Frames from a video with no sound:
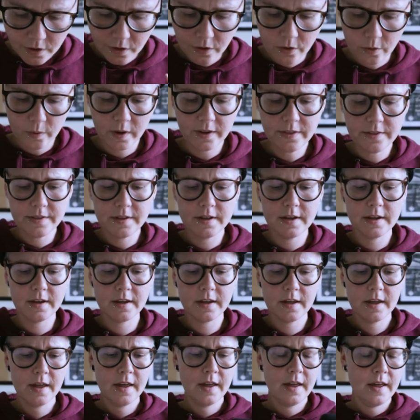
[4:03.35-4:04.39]
The one
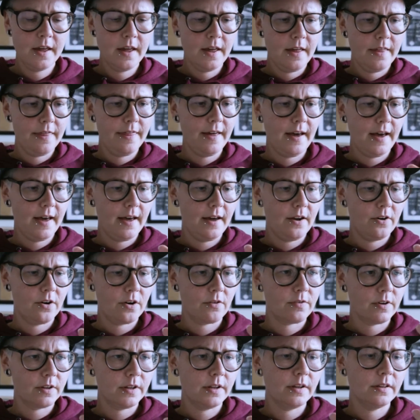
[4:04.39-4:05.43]
thing that I
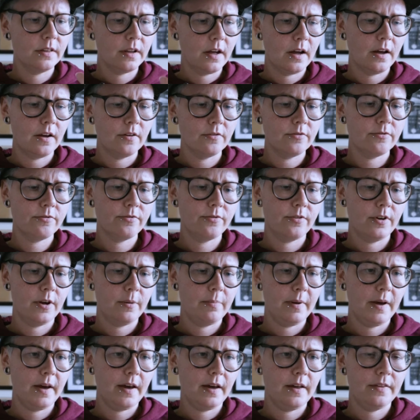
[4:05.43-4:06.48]
really love
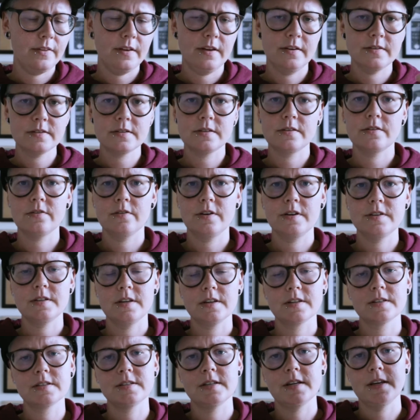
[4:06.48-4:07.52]
about the
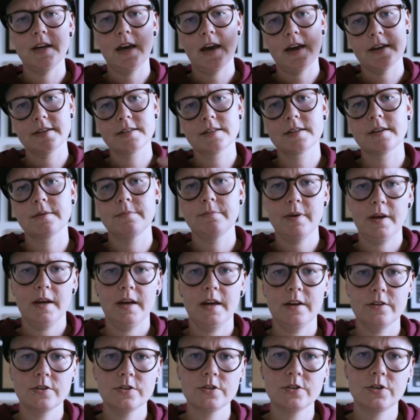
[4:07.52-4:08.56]
Insta360 as
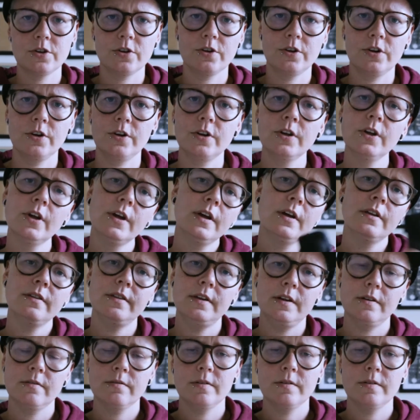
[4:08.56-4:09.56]
compared to the